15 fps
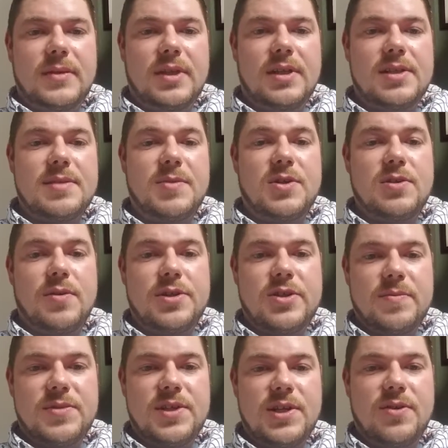because I'm also a
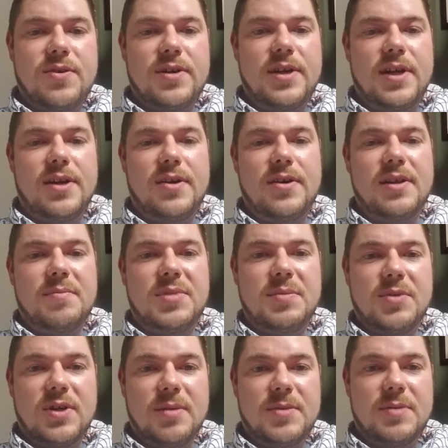jump seat coordinator, and then
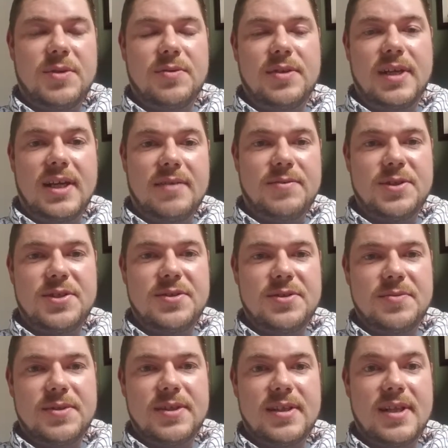people come to me when they have issues
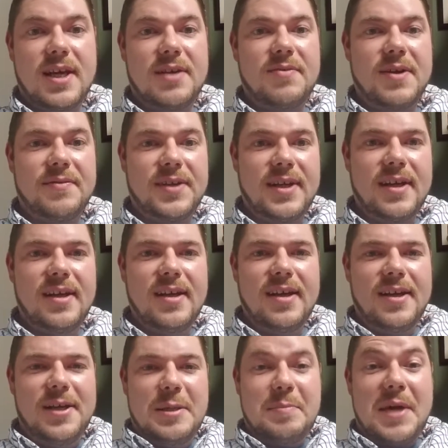with non-revving
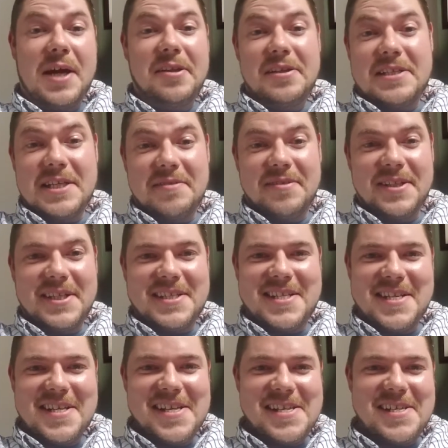pilots and flight
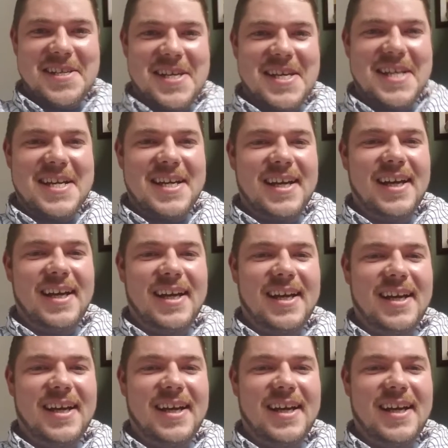attendants alike.